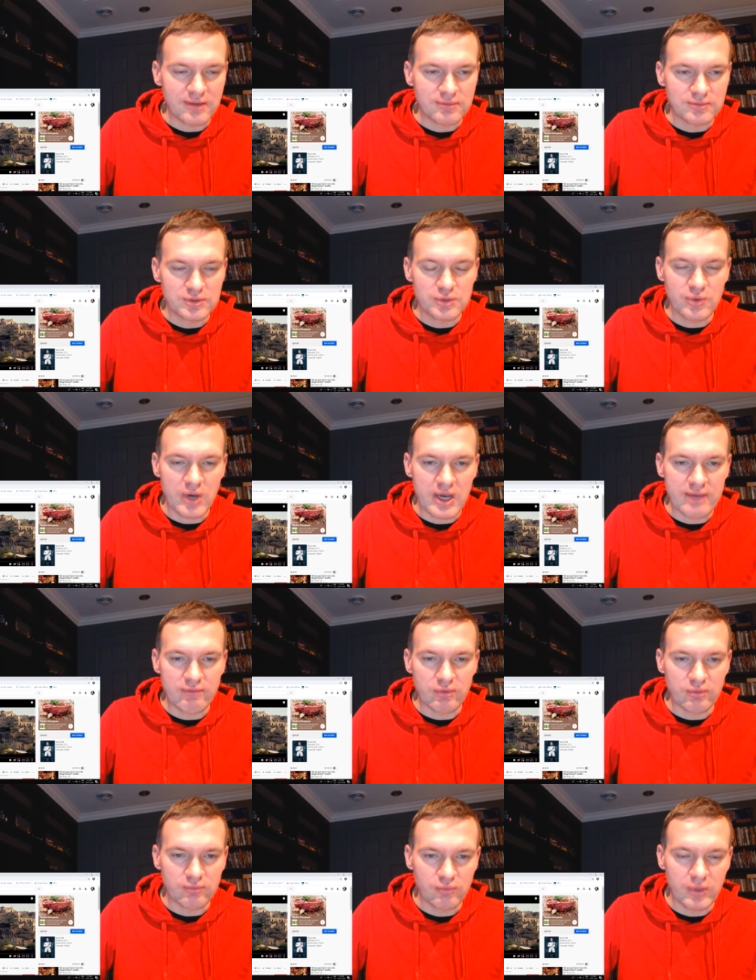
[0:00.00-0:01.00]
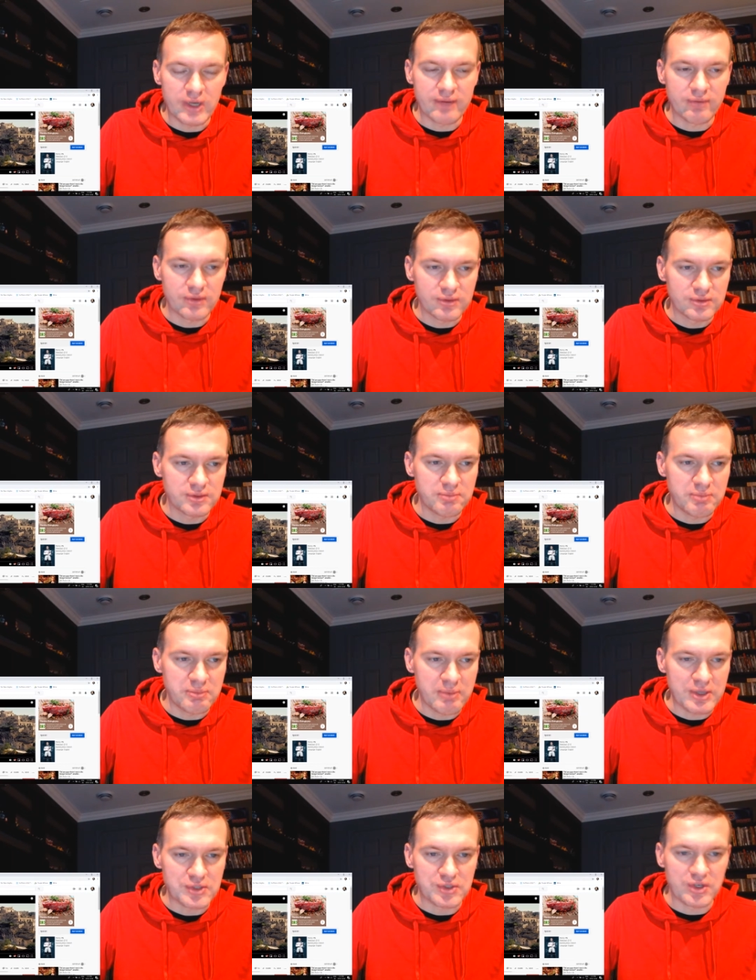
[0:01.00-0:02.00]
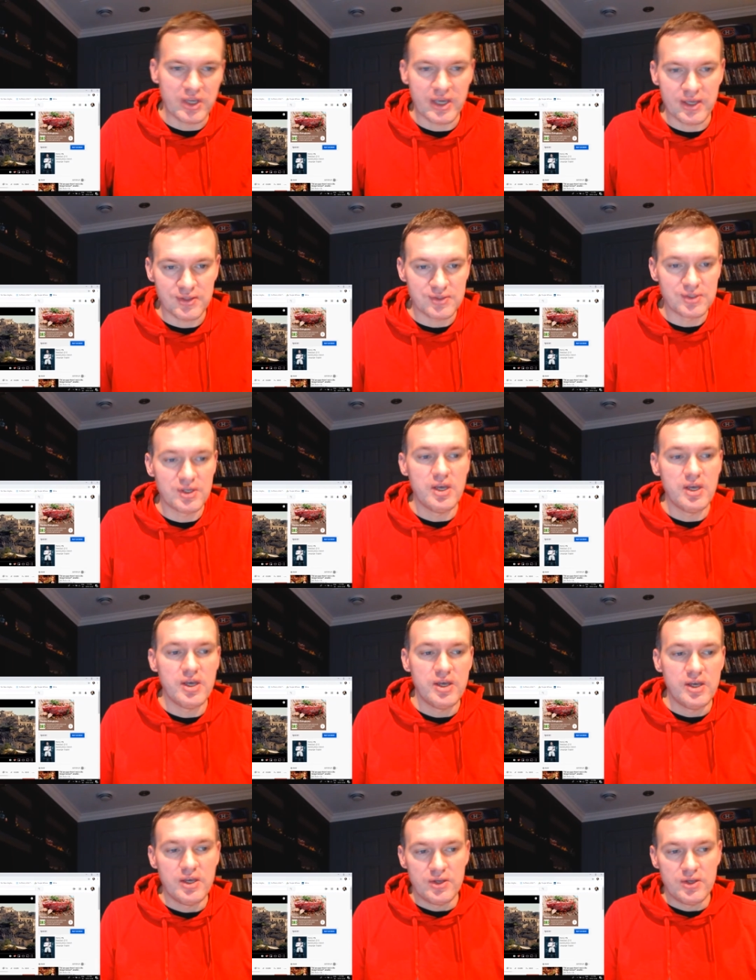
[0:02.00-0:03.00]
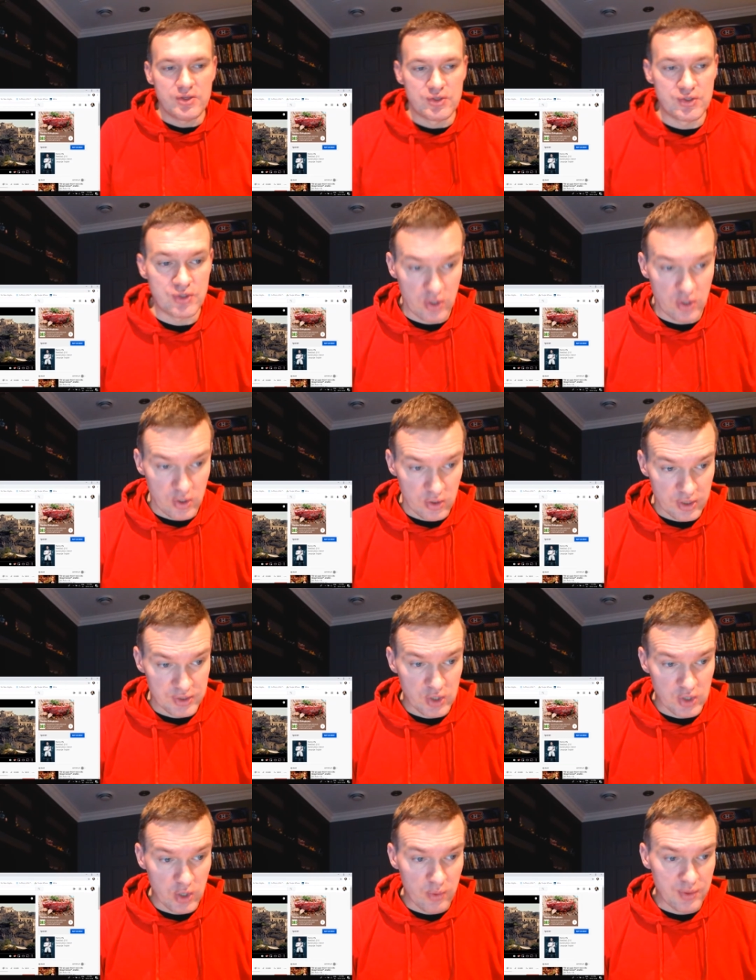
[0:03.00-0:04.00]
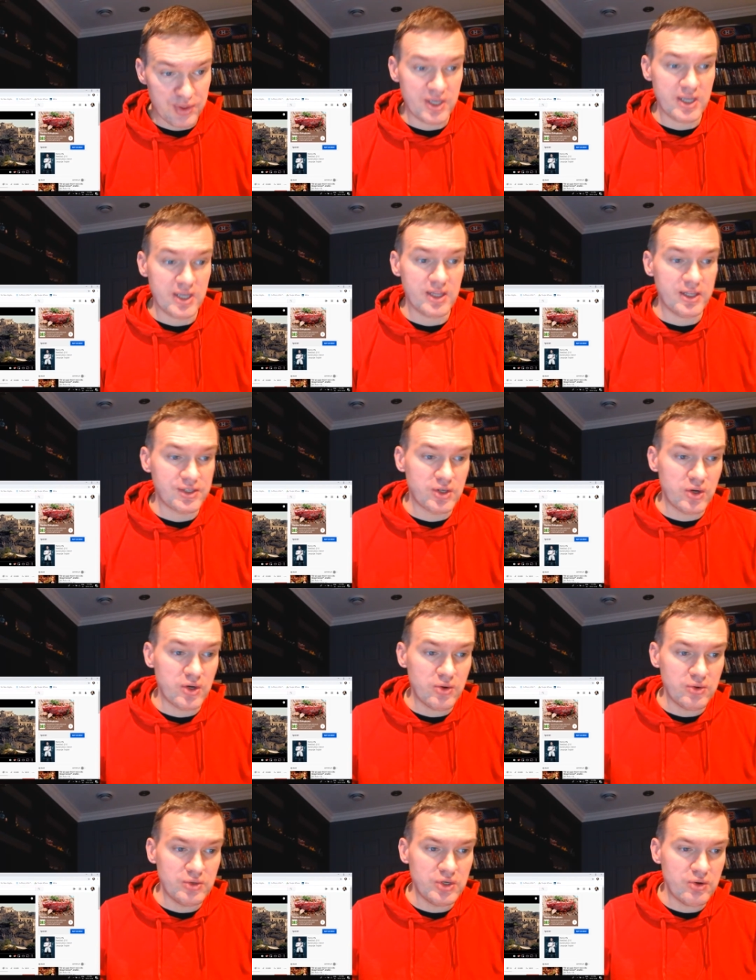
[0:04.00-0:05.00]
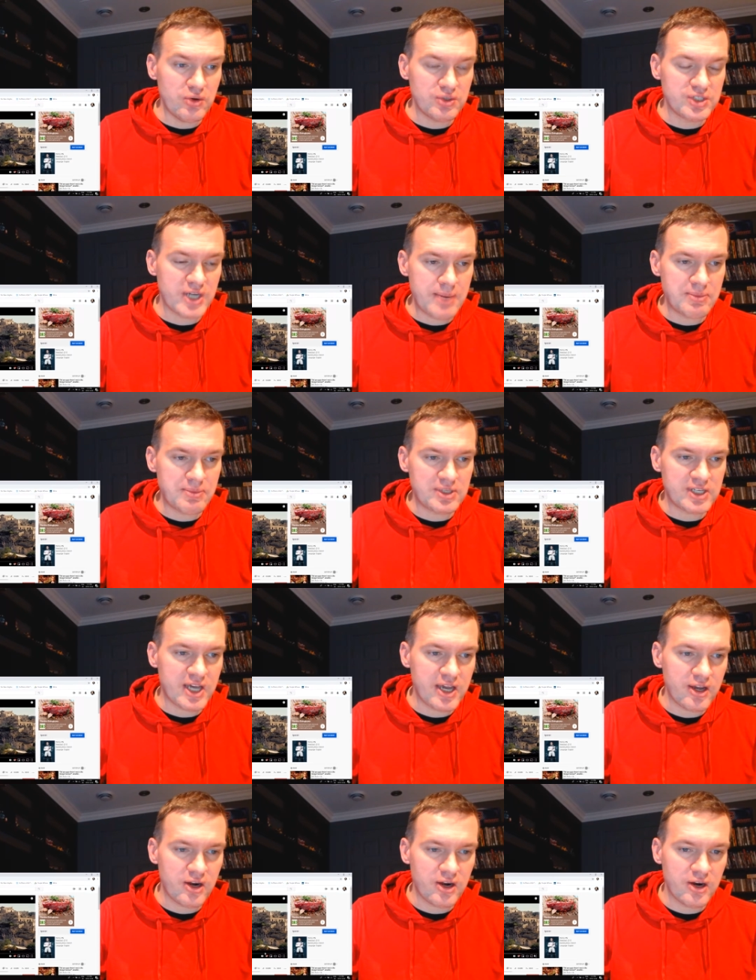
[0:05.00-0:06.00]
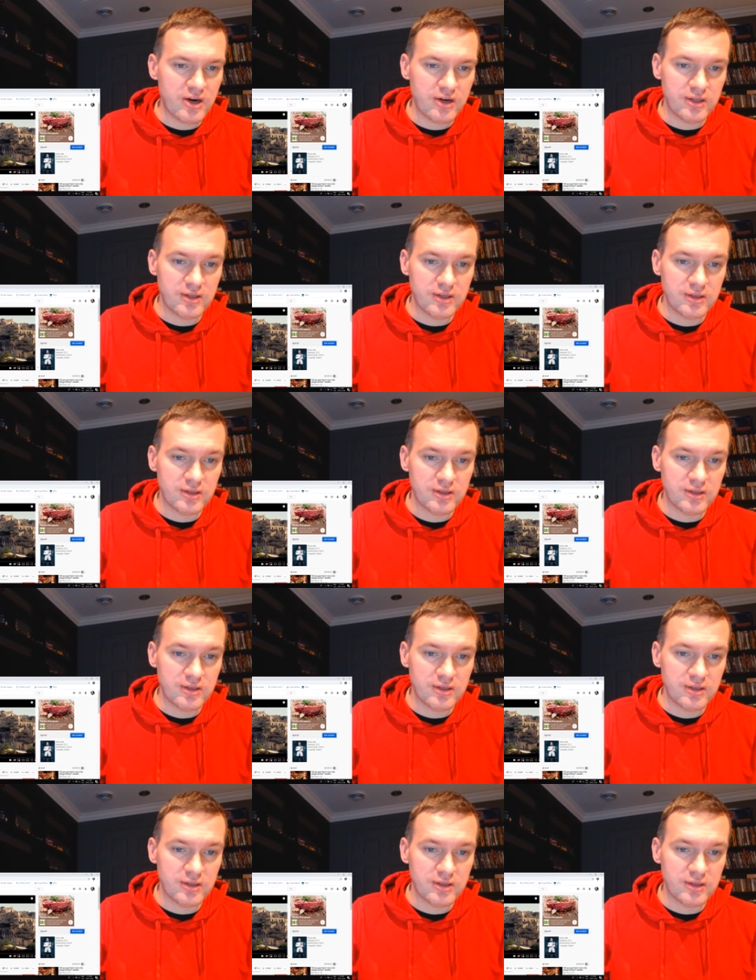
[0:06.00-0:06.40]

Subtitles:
too high of a whatever to be measured against. So let's go with it. Let's go No Time to Die Hard.